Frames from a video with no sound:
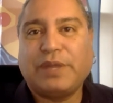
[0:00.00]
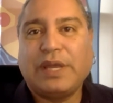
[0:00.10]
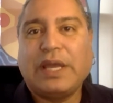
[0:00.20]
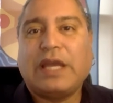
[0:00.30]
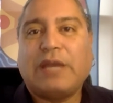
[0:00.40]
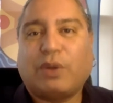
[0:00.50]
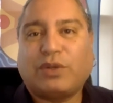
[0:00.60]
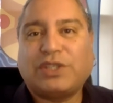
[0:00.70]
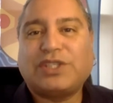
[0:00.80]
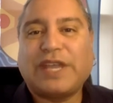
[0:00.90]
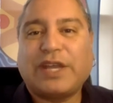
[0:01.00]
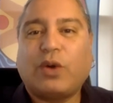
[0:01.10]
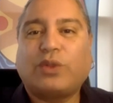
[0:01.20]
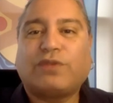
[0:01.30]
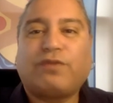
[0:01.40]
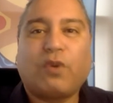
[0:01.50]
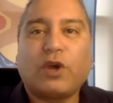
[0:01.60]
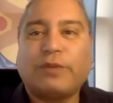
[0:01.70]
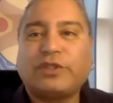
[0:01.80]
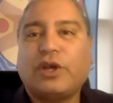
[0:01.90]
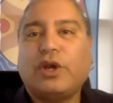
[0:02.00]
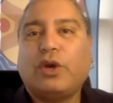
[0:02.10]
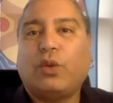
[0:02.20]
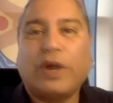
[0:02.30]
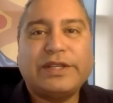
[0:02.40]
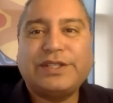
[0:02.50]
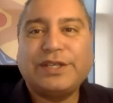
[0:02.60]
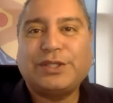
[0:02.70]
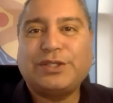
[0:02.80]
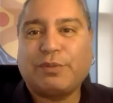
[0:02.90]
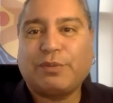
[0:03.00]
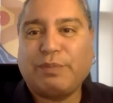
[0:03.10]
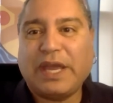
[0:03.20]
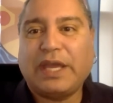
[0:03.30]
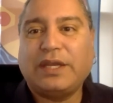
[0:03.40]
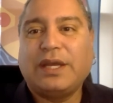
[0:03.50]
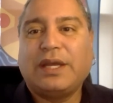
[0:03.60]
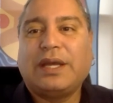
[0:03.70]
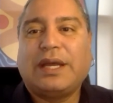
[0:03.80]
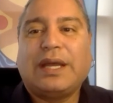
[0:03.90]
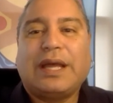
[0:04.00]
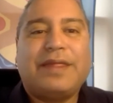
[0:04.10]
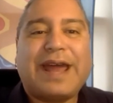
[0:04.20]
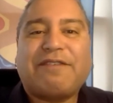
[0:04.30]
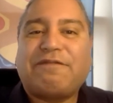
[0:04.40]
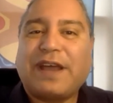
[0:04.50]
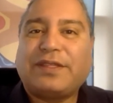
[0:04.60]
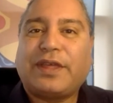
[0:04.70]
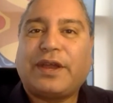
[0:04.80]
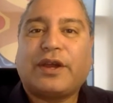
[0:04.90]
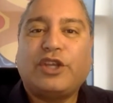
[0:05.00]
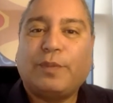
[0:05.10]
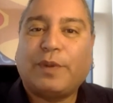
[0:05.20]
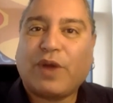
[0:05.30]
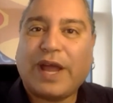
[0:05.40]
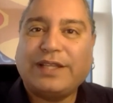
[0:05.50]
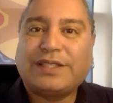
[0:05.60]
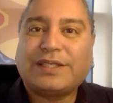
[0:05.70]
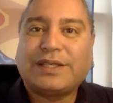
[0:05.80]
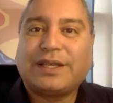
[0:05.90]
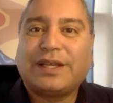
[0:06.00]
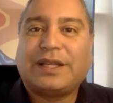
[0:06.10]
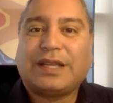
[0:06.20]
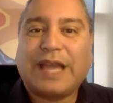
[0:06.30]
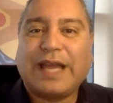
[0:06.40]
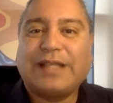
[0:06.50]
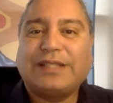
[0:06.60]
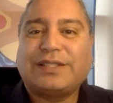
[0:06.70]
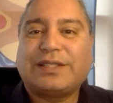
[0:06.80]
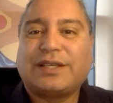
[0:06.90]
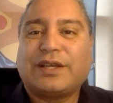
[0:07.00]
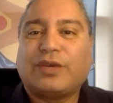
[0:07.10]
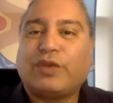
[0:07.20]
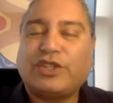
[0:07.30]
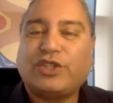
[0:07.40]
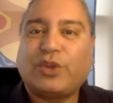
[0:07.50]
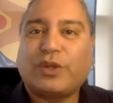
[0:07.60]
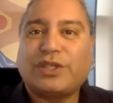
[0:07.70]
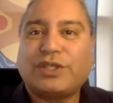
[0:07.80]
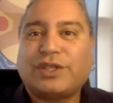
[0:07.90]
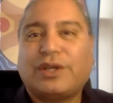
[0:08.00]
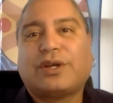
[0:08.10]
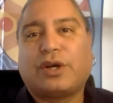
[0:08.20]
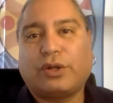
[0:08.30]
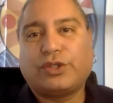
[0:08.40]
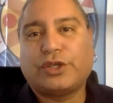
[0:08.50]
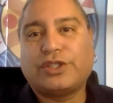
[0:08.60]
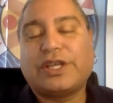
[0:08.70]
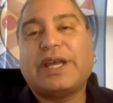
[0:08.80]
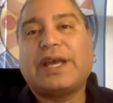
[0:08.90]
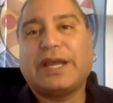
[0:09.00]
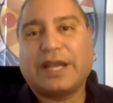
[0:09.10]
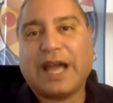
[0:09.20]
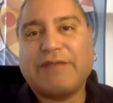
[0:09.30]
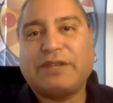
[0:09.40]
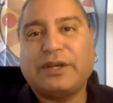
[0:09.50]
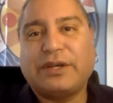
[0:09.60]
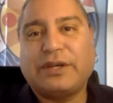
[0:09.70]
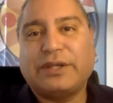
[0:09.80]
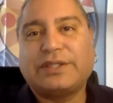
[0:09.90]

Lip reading: in multi-stakeholder forums where decisions are made that affect their human rights, lands, resources, cultures, and livelihoods.